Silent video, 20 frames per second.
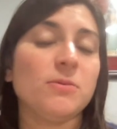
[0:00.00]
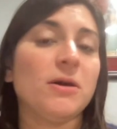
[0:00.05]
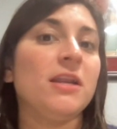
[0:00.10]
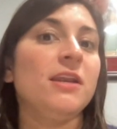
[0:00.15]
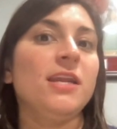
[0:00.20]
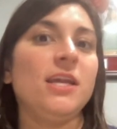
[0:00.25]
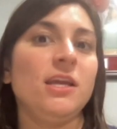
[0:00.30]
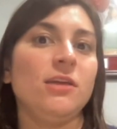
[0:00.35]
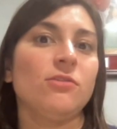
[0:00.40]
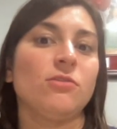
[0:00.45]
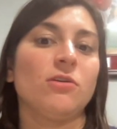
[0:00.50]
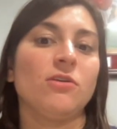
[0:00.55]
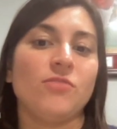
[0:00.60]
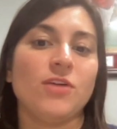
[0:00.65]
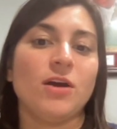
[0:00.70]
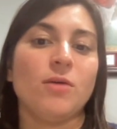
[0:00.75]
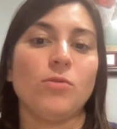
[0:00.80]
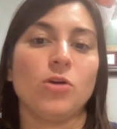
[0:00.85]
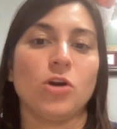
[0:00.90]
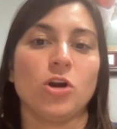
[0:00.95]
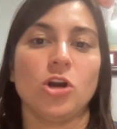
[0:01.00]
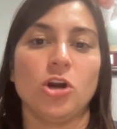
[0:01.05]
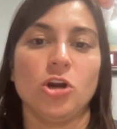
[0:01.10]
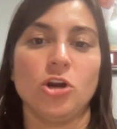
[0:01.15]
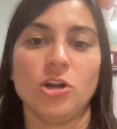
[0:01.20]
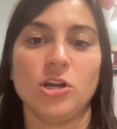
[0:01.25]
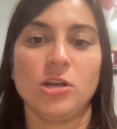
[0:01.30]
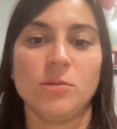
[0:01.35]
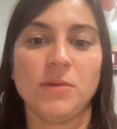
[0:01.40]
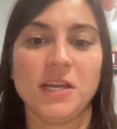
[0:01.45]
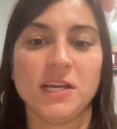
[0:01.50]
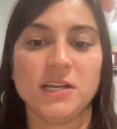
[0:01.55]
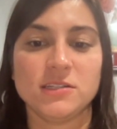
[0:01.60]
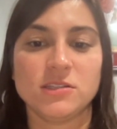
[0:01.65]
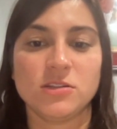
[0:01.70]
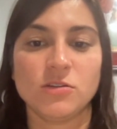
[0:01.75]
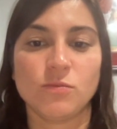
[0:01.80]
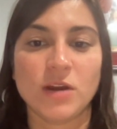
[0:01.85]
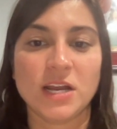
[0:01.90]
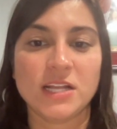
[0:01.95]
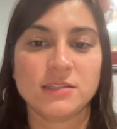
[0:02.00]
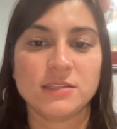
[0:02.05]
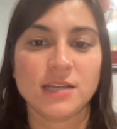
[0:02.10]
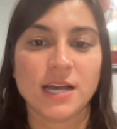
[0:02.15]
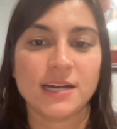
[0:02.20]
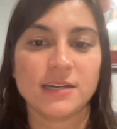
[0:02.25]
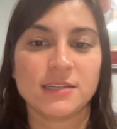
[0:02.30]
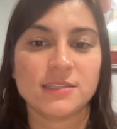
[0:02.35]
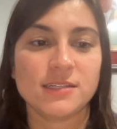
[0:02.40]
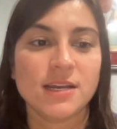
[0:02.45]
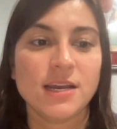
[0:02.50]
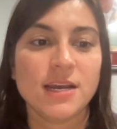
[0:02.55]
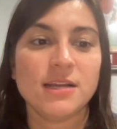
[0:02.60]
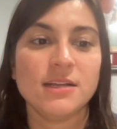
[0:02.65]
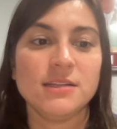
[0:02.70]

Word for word: but neither of them were earned because the Red Sox